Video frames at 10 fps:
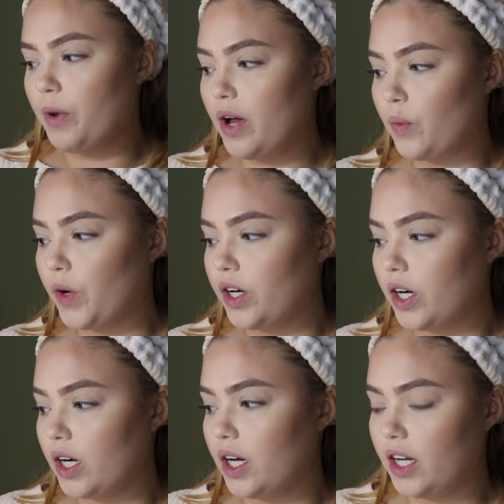but
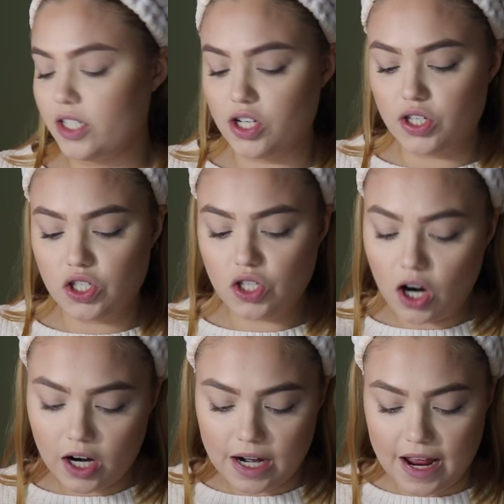we're gonna just
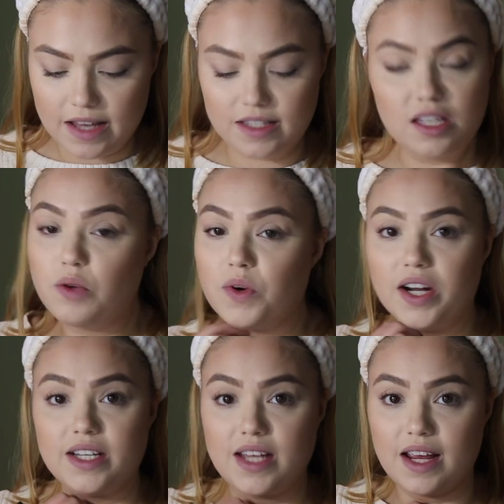start and see where
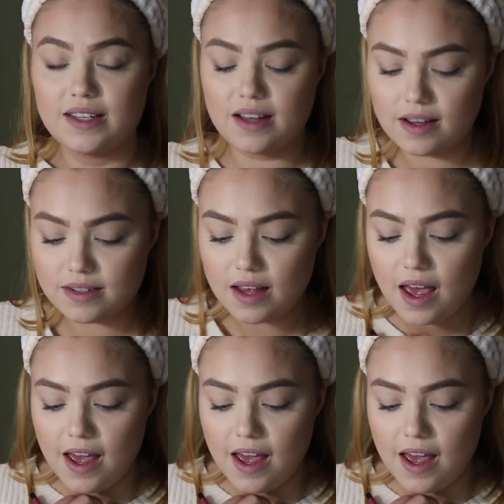it takes us.